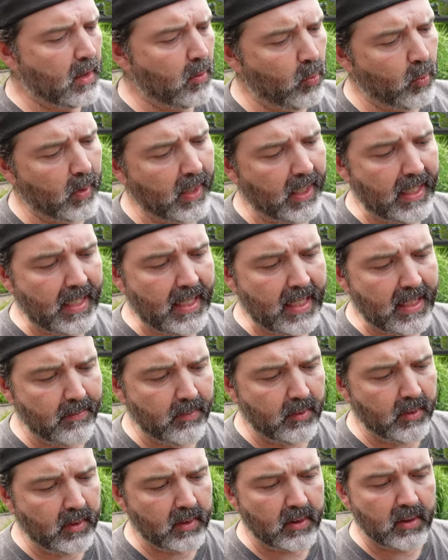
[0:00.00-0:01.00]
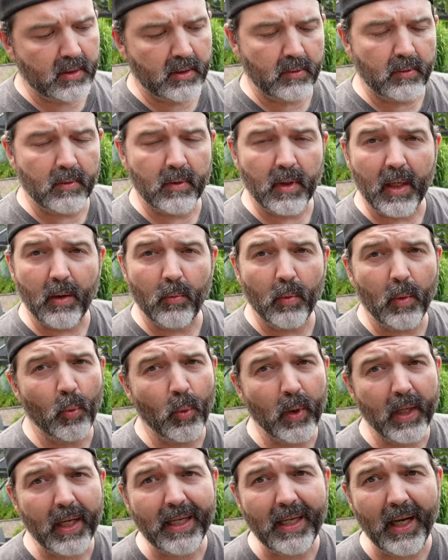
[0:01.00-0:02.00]
What I am going to do, and
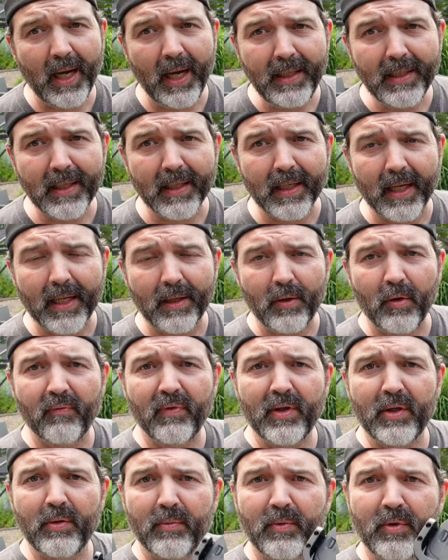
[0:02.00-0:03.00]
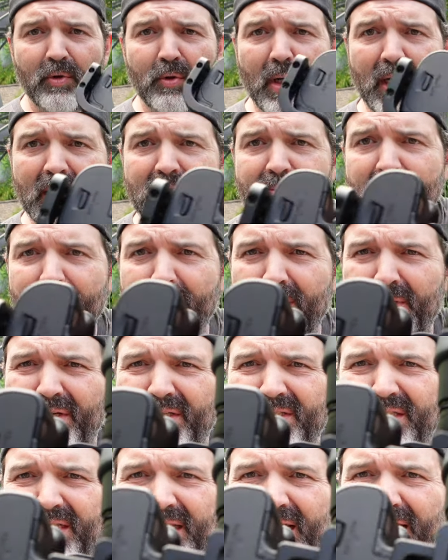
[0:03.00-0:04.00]
what I kind of like, hopefully you, you guys may be able to
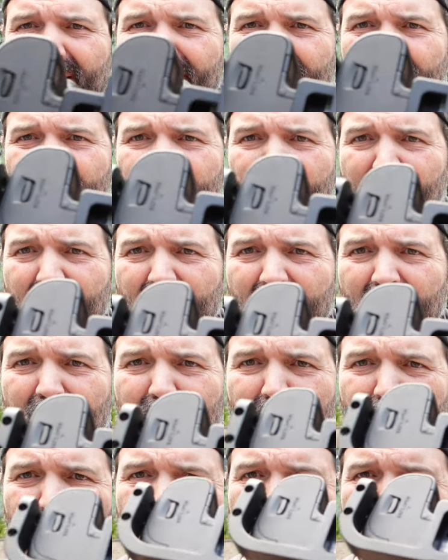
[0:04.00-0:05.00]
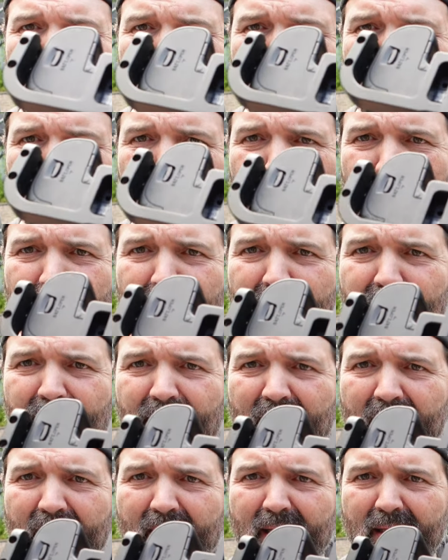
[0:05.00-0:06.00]
see that, um, I am a big
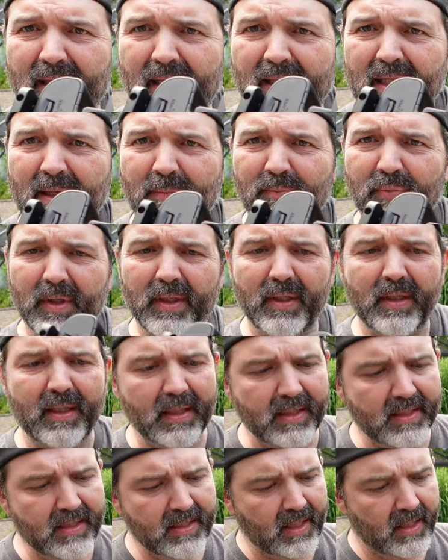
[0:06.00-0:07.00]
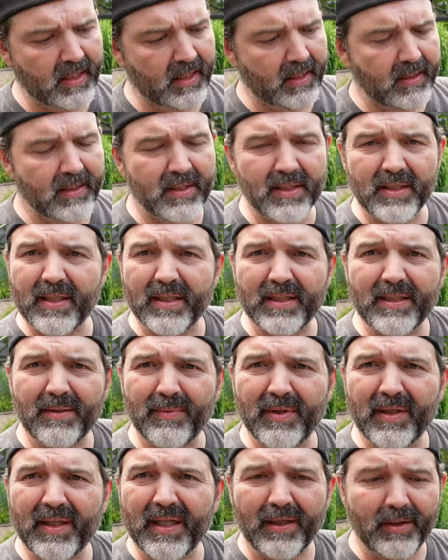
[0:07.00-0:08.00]
fan that they put this kind, just as
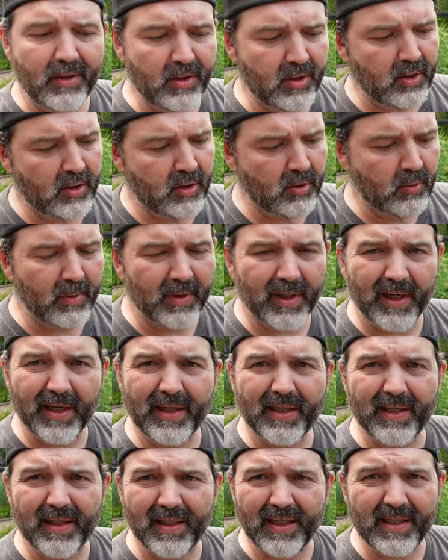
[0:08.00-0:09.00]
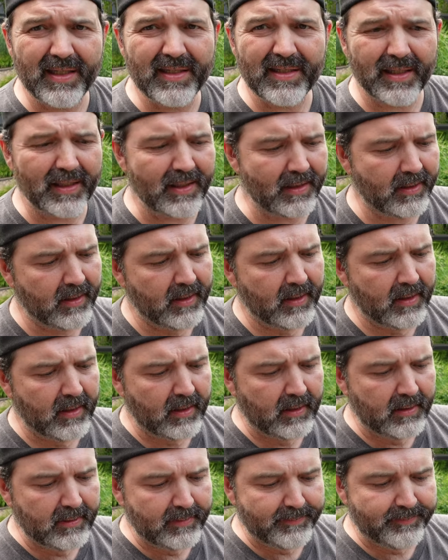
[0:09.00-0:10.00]
something that you and I can easily,
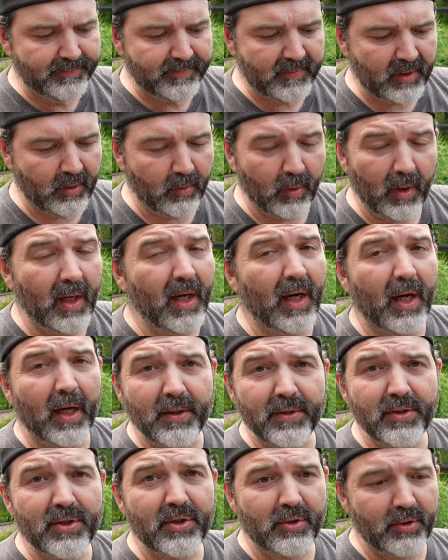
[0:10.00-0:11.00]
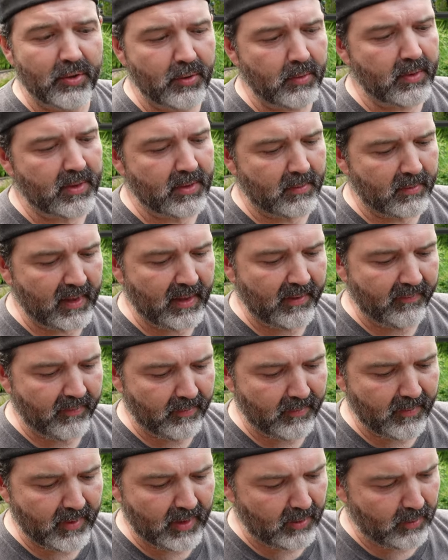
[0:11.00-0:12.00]
you know, unscrew. So many of
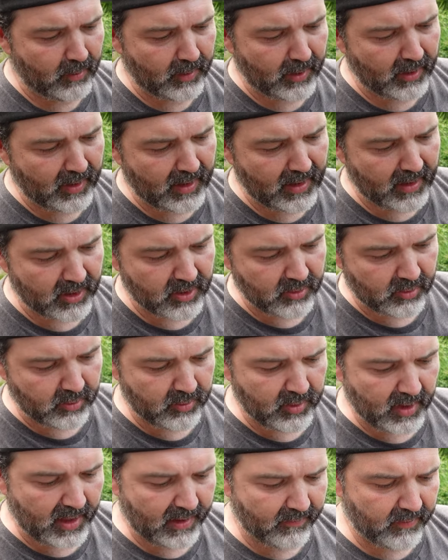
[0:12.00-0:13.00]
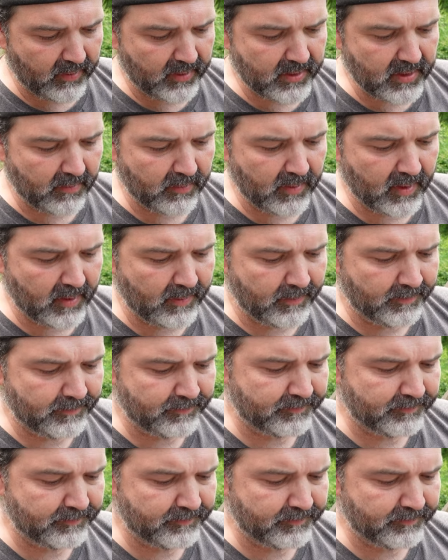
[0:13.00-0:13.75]
them, you know, you need a screwdriver or something.